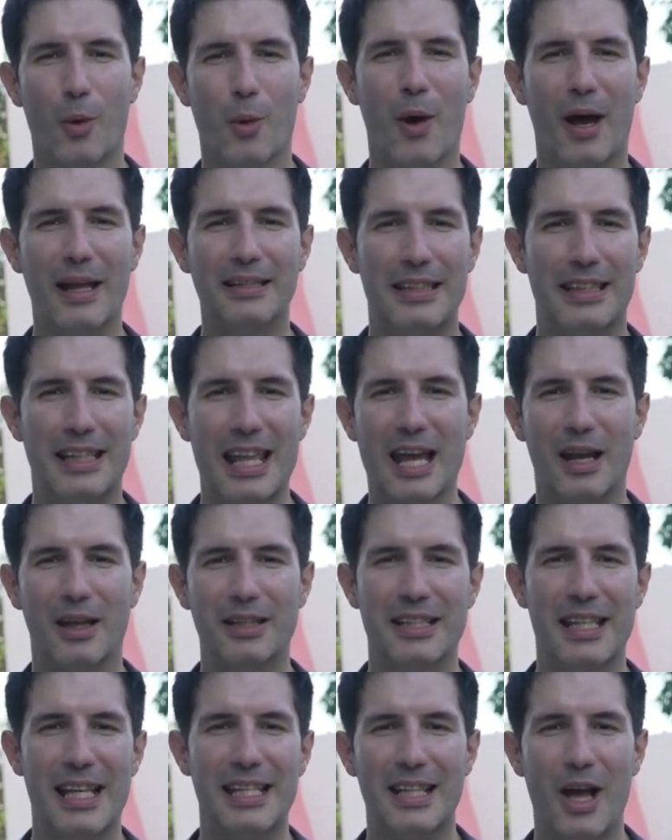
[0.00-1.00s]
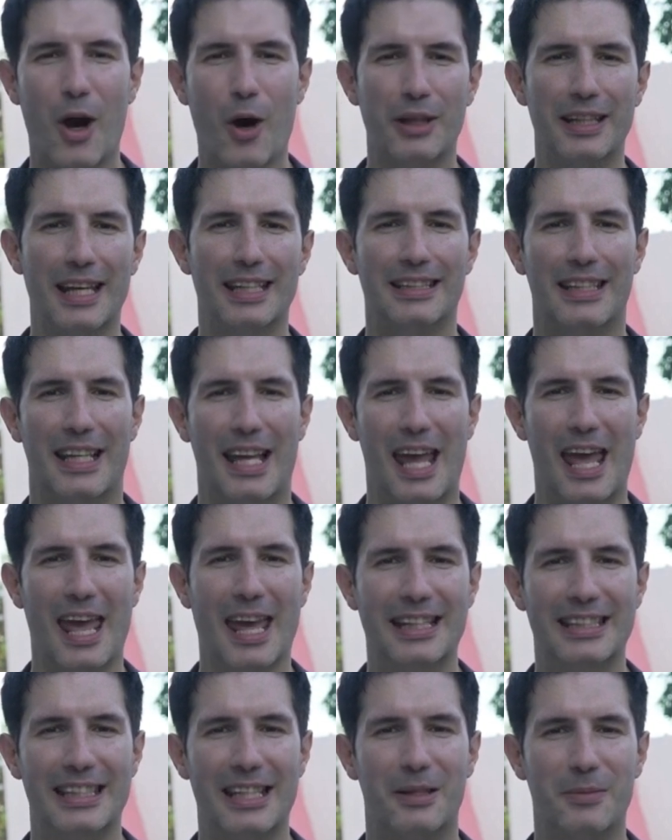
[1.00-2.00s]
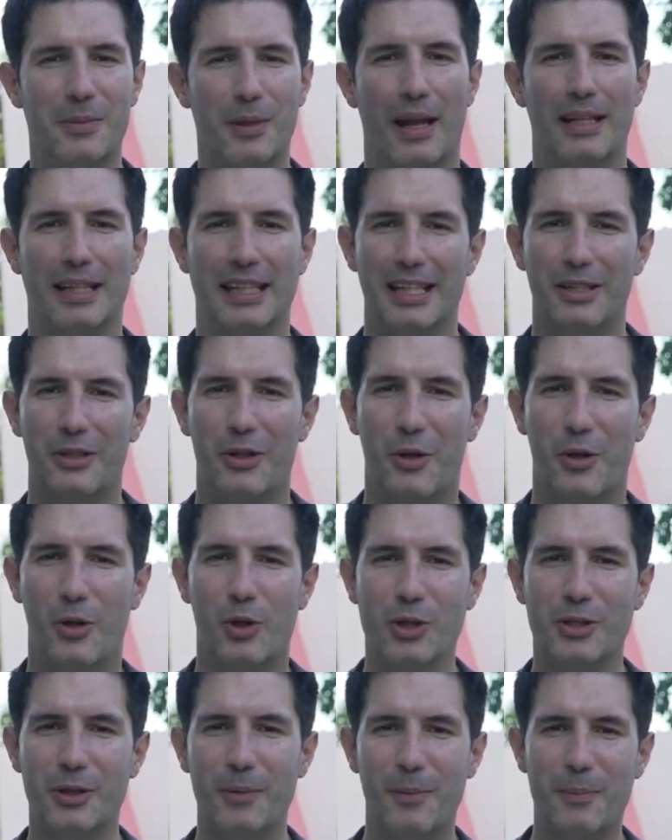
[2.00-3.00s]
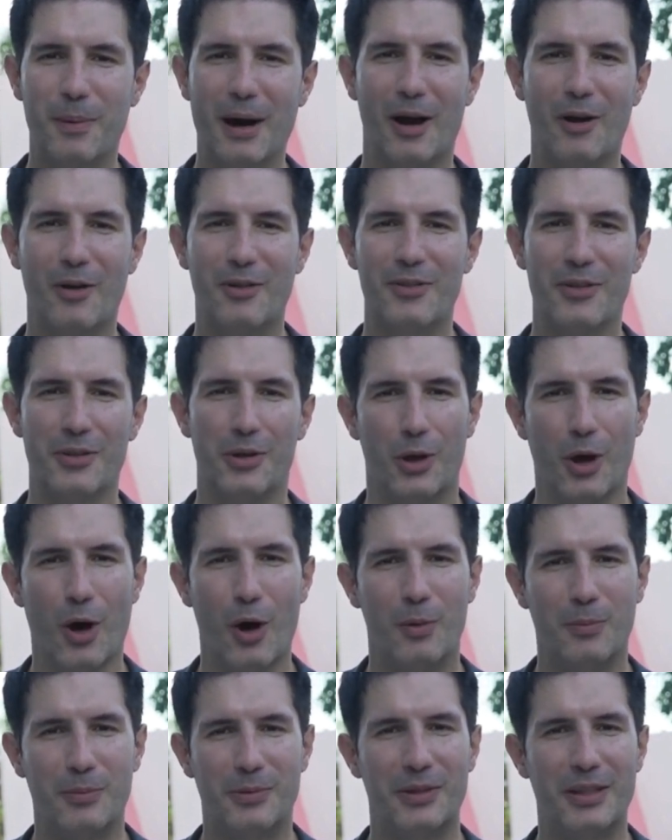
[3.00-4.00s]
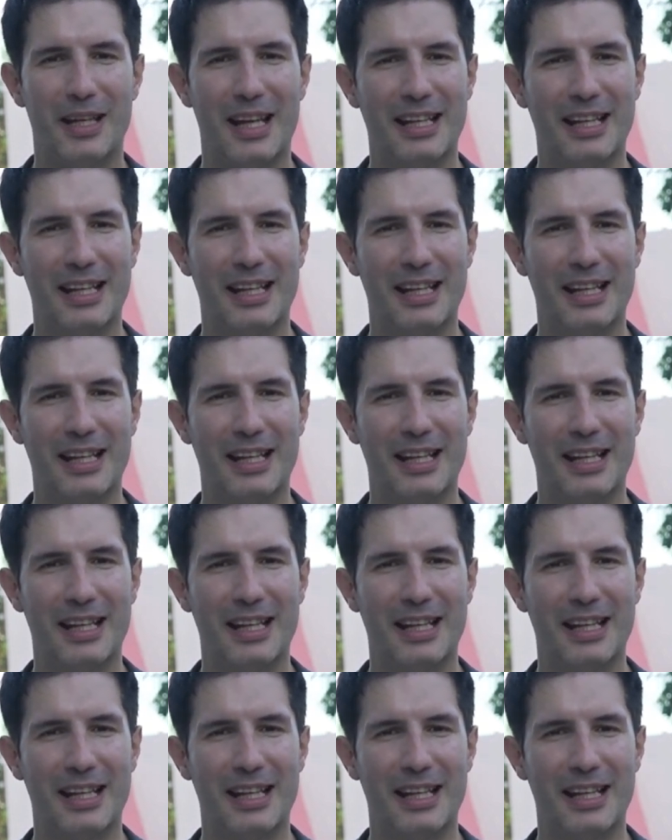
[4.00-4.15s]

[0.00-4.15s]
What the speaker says: Once the energy is harnessed, it's converted into usable power for your home.